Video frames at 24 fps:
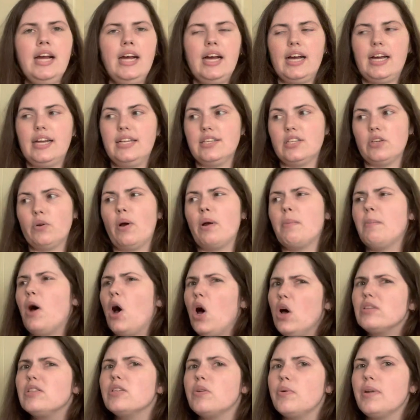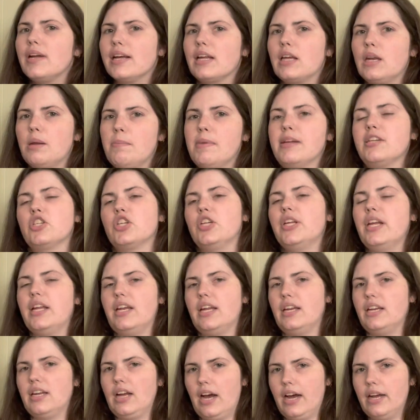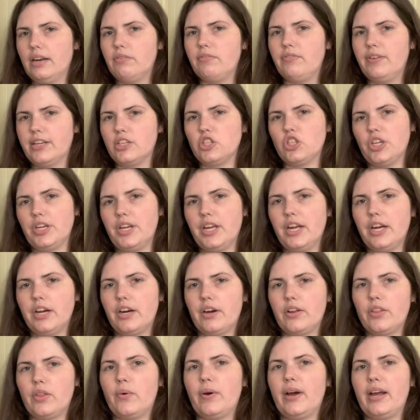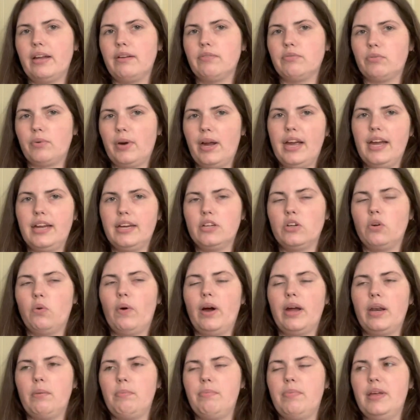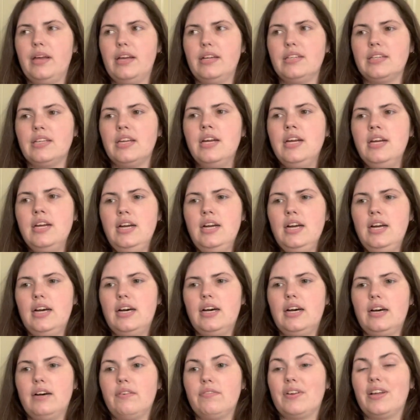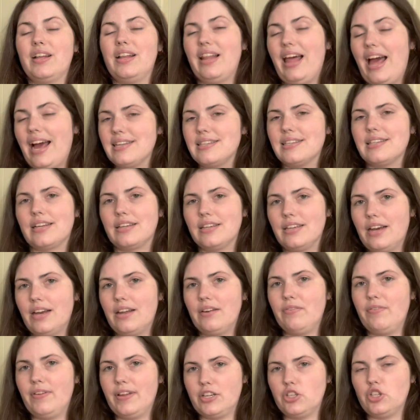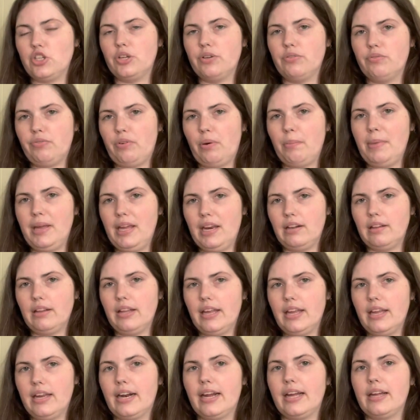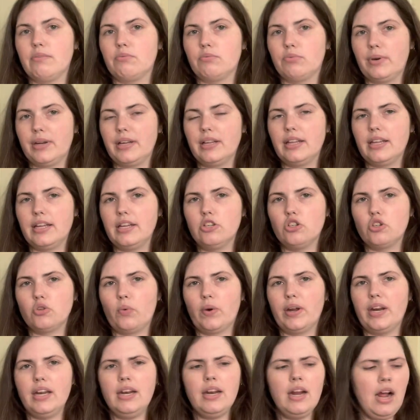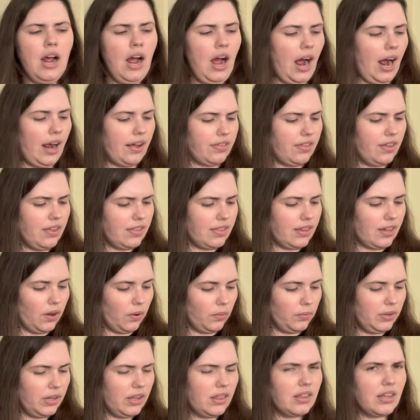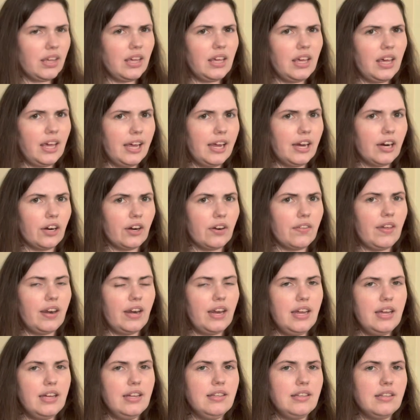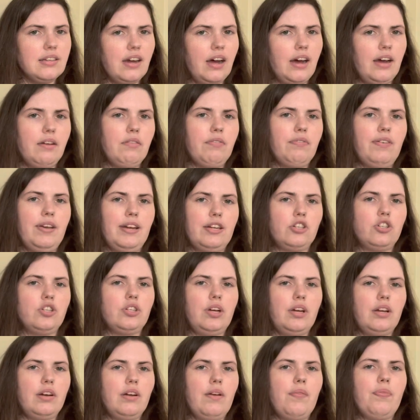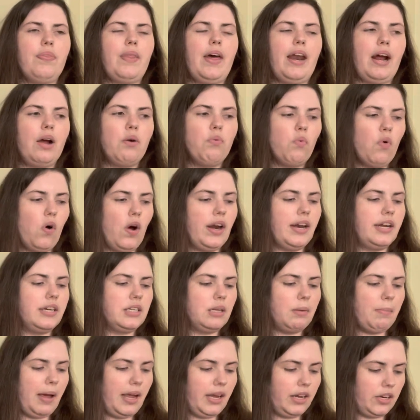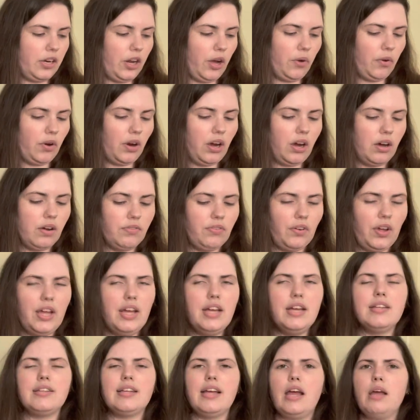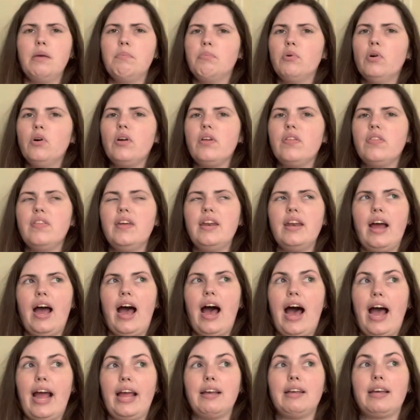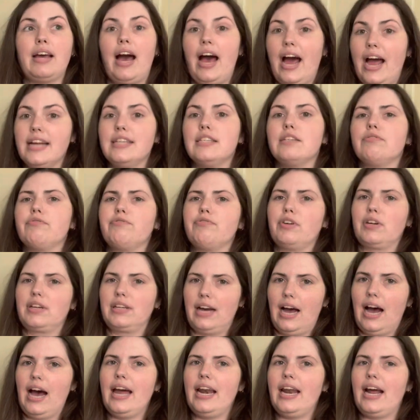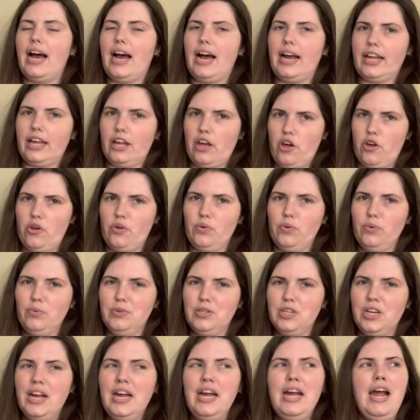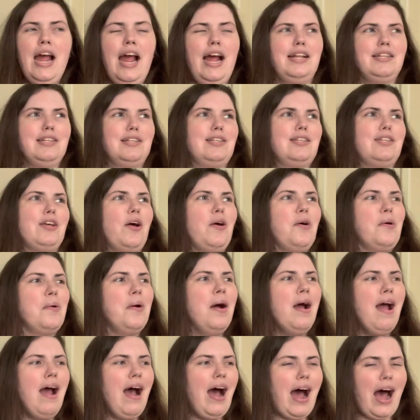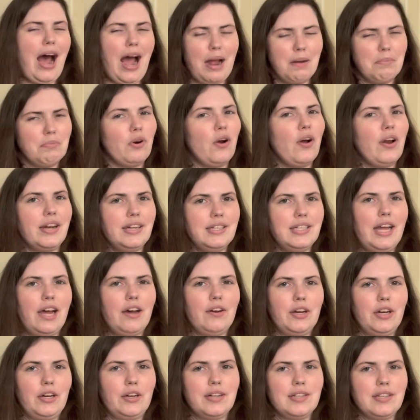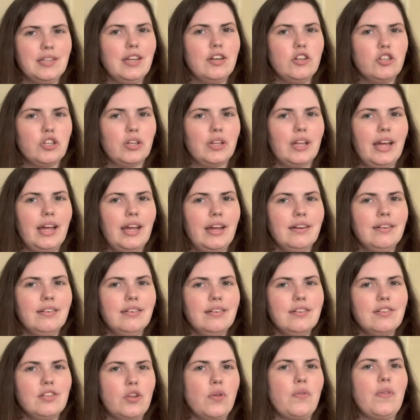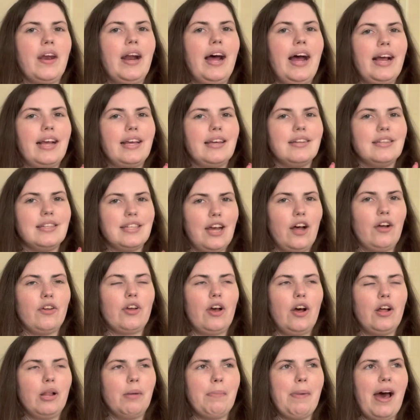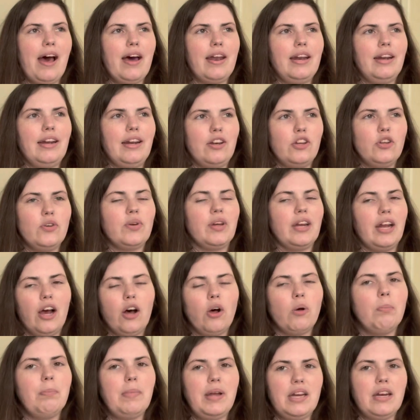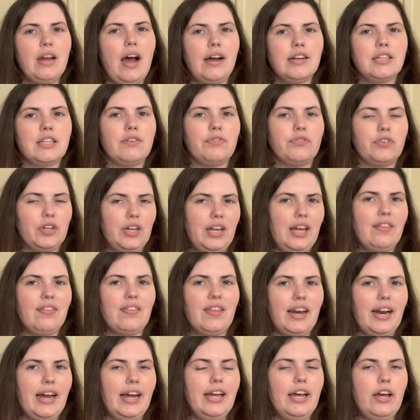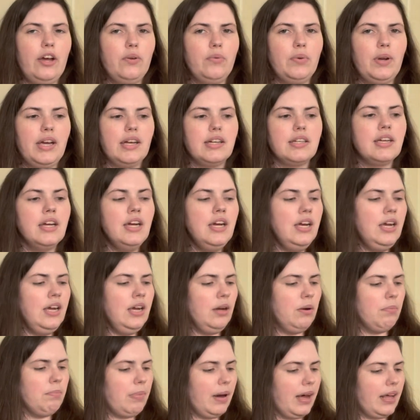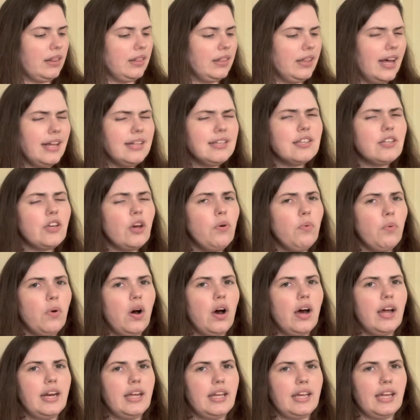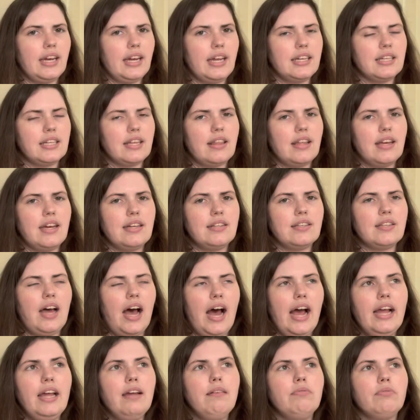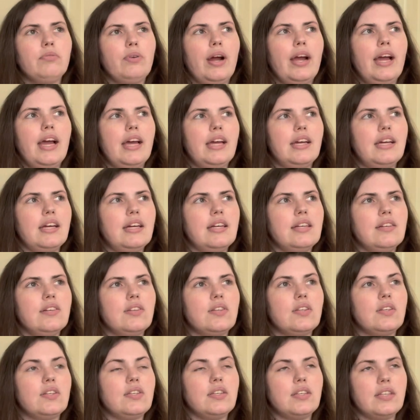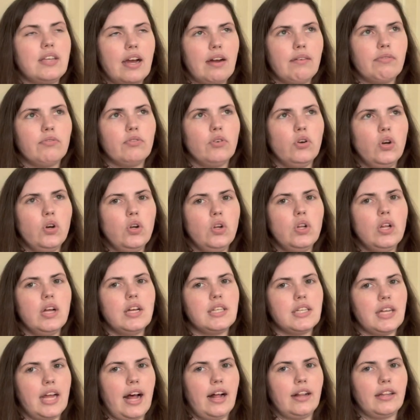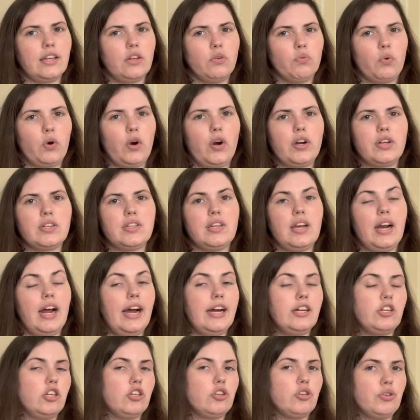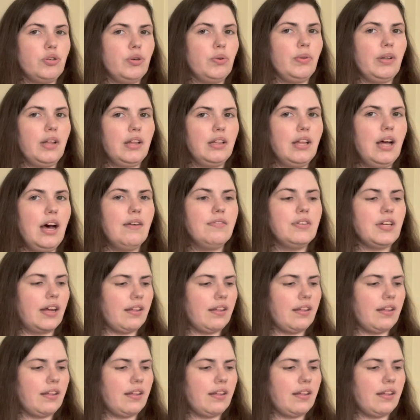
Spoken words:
And so I'm also not going to mention any nonfiction here, though I have read quite a bit of classic nonfiction from Italy and I have really enjoyed it. I think the only thing here that is nonfiction that I wanted to make note of is a book that I kind of forgot I owned. And so I brought it down here essentially so that I could tell y'all about it and you could help me not to forget that I own it. But let's go on and get into this. I have read several Italian works that I just truly loved.